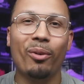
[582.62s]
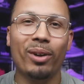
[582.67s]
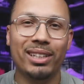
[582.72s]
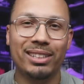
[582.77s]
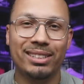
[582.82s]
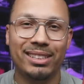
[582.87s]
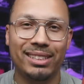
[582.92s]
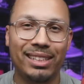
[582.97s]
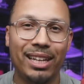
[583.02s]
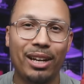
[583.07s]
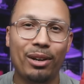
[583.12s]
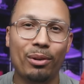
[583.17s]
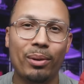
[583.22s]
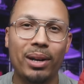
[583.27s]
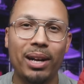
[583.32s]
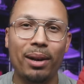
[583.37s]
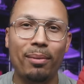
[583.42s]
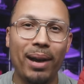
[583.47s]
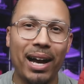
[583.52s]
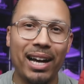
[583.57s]
I wanted to say
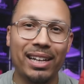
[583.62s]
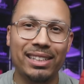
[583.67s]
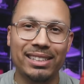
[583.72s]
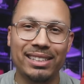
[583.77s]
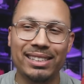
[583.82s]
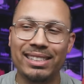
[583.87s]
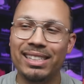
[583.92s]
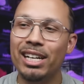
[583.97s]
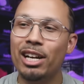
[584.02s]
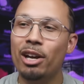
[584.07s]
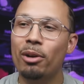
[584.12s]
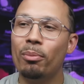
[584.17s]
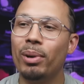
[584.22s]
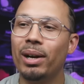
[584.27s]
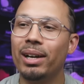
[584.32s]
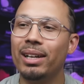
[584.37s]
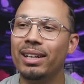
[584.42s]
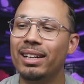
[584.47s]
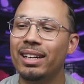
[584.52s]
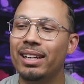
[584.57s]
reimagined,
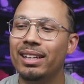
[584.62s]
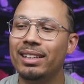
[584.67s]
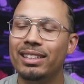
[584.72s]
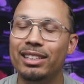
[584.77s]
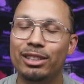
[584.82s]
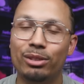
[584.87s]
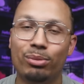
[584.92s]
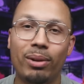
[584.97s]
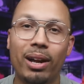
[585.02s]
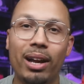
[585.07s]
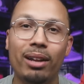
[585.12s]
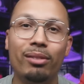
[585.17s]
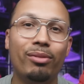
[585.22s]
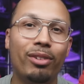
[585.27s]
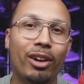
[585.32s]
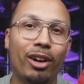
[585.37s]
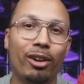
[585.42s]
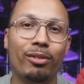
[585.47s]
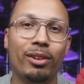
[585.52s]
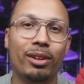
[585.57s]
but these red
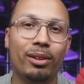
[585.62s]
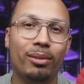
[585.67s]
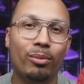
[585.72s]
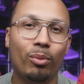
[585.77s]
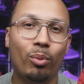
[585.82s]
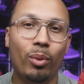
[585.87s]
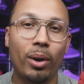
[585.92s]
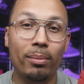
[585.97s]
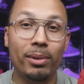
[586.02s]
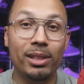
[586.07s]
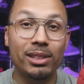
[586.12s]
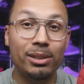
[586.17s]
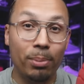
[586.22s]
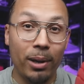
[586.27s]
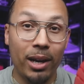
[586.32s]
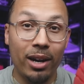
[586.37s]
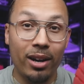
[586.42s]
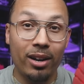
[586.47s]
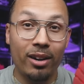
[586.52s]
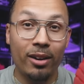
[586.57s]
velvet women's
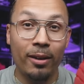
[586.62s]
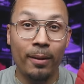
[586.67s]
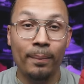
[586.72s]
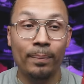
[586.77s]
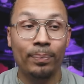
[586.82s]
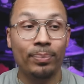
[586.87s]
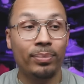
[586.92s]
pair,